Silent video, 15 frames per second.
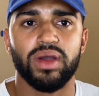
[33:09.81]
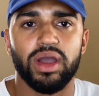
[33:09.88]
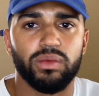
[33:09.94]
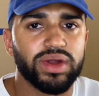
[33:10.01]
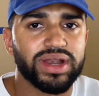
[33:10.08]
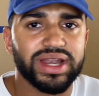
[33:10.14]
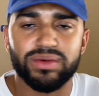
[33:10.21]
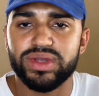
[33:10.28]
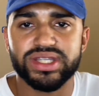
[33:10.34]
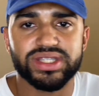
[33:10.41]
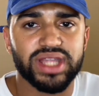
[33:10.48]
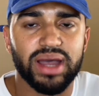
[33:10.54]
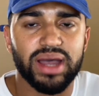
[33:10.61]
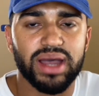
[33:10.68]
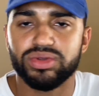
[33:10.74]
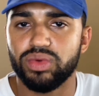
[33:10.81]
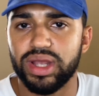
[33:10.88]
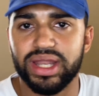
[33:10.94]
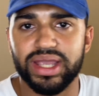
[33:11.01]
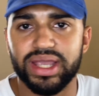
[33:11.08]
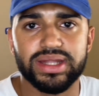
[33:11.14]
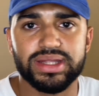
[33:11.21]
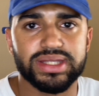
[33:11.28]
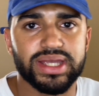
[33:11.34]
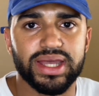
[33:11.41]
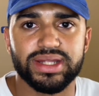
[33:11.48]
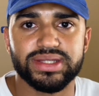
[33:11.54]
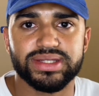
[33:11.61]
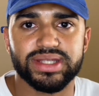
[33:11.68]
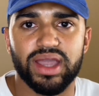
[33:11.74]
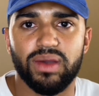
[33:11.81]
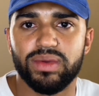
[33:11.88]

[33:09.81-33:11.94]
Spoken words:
When we stop dwelling in tents and